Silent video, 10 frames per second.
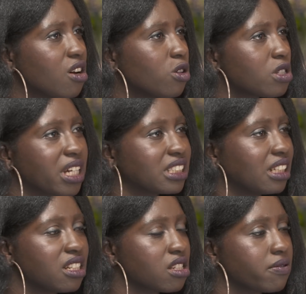
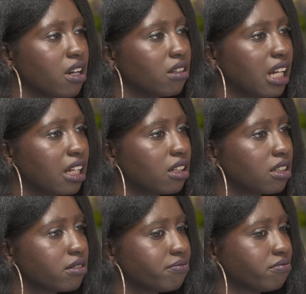automatically just felt
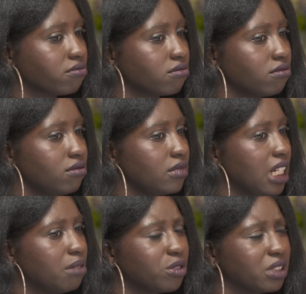like
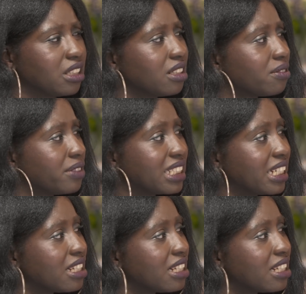I'm not really gonna fit